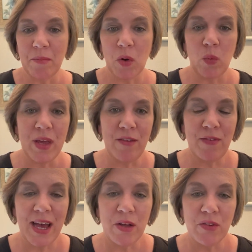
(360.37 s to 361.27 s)
We
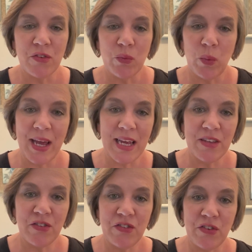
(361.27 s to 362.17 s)
found
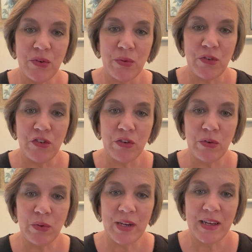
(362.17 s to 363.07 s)
ways to
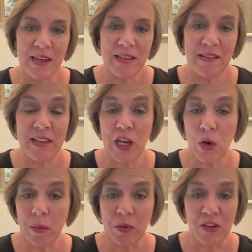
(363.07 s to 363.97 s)
do
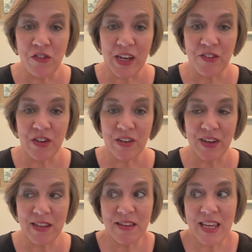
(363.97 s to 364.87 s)
CO appreciation
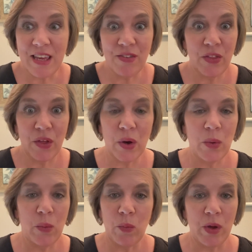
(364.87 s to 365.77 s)
events, even
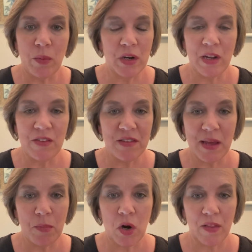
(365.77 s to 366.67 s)
though we weren't in the same
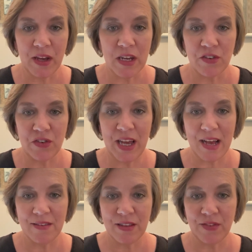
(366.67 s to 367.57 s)
part of the country
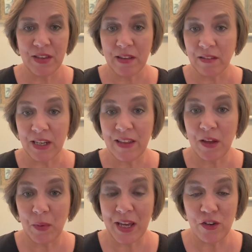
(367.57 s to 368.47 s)
as the facility
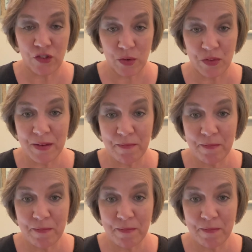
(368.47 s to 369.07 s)
that we had chosen